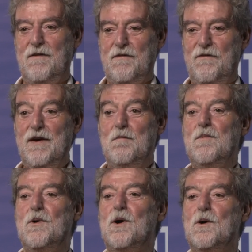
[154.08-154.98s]
film
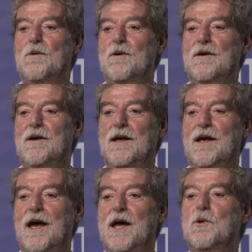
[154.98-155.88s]
roll
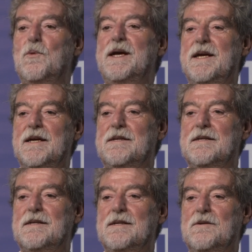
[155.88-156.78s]
and read it
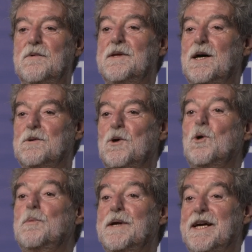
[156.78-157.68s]
without
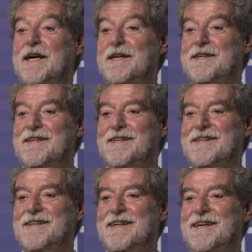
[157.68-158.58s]
opening it.
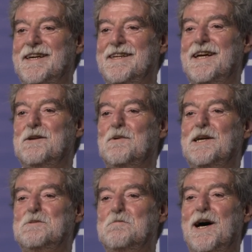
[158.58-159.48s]
That
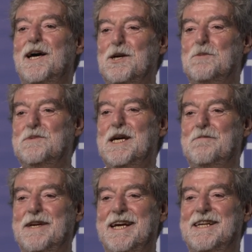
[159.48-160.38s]
was my
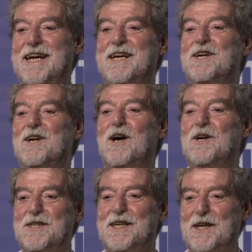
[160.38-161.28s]

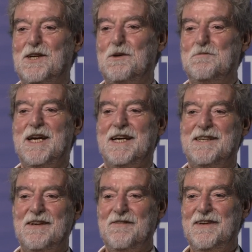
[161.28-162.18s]
technological
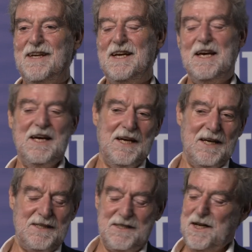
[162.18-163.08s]
objective.
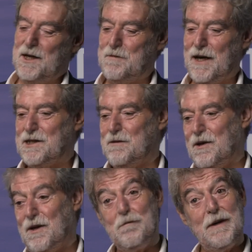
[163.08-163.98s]
It's not
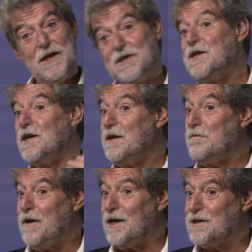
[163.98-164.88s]
possible, but it's not
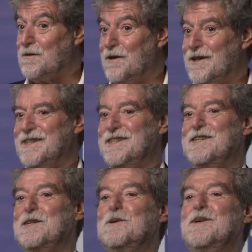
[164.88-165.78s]
impossible.
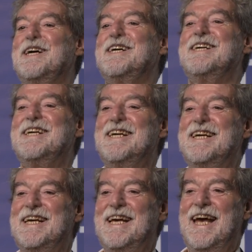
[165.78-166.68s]
So,
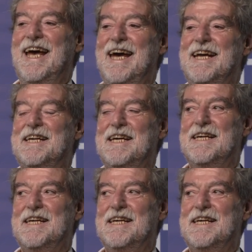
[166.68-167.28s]
and